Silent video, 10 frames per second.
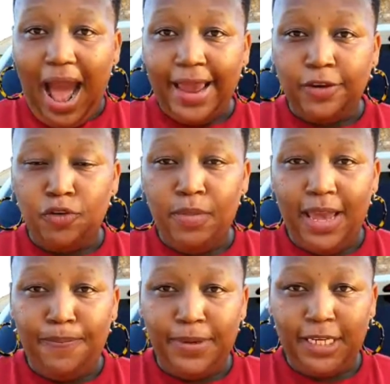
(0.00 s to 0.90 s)
I do
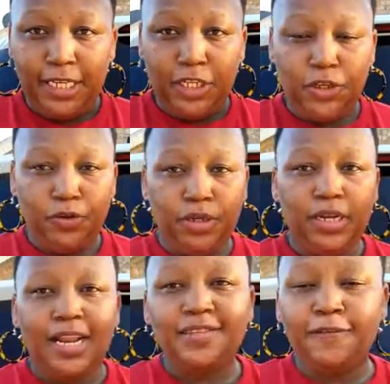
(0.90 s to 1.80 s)
my application.
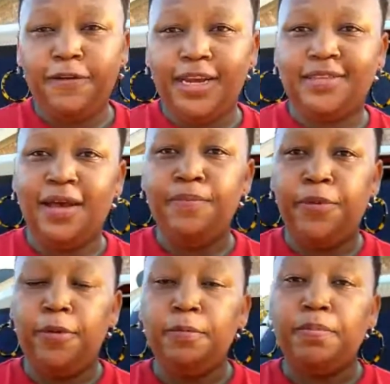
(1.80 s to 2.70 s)
Let's say, for
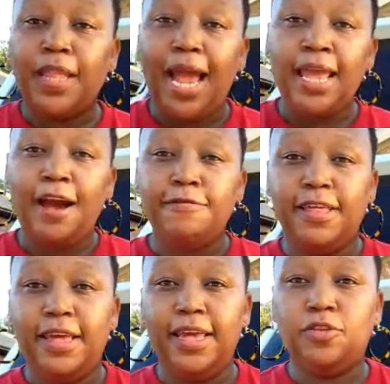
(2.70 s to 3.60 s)
example, I have
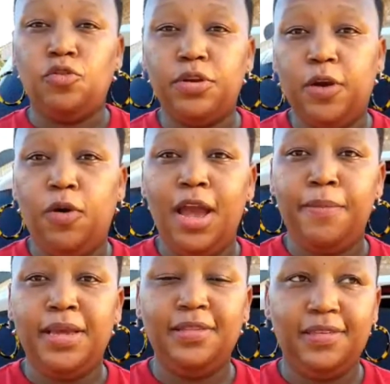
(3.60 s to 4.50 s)
the two
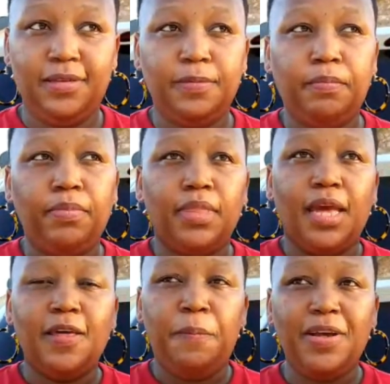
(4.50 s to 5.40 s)
requirements:
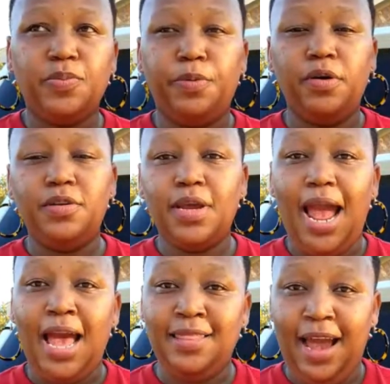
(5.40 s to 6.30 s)
the passport
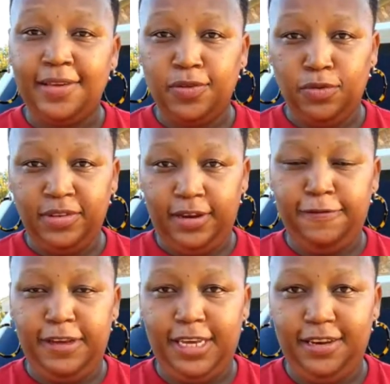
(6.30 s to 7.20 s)
and the high school
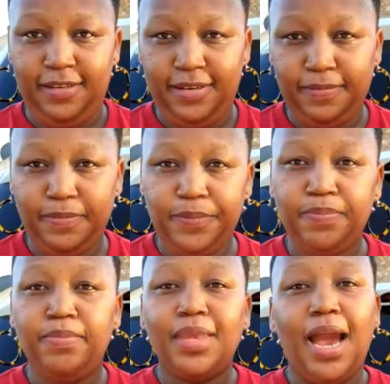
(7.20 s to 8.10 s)
certificate.
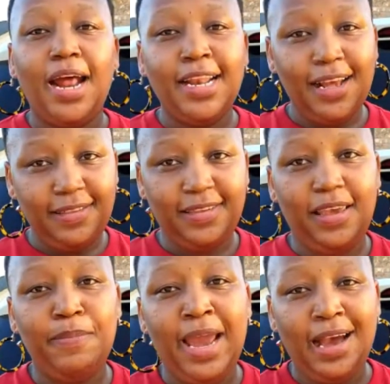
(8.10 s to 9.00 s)
And let's
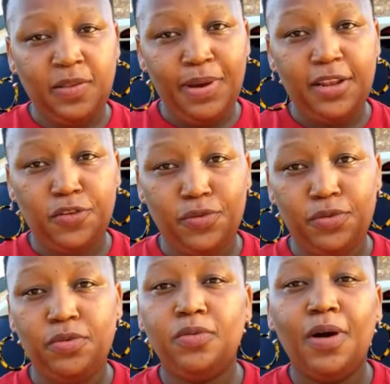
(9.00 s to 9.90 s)
say my husband
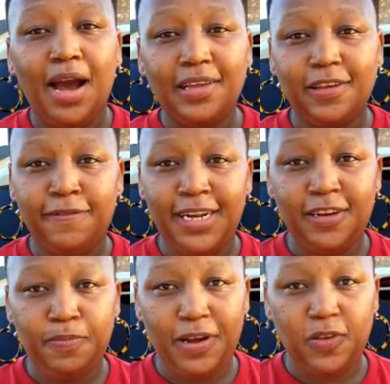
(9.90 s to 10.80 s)
too has a
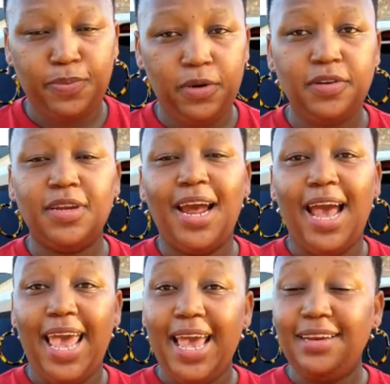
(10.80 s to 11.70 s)
valid passport
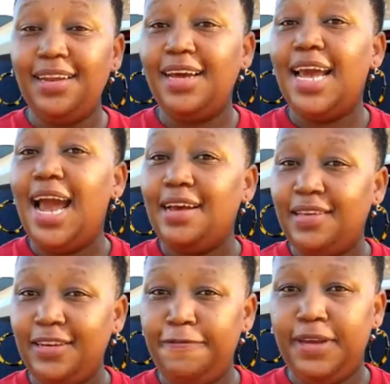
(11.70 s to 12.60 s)
and
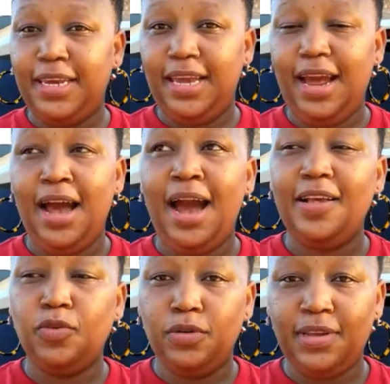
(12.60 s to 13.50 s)
a
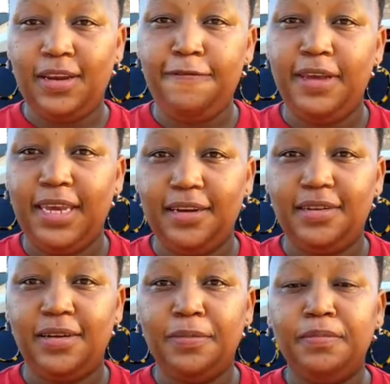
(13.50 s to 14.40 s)
high school certificate.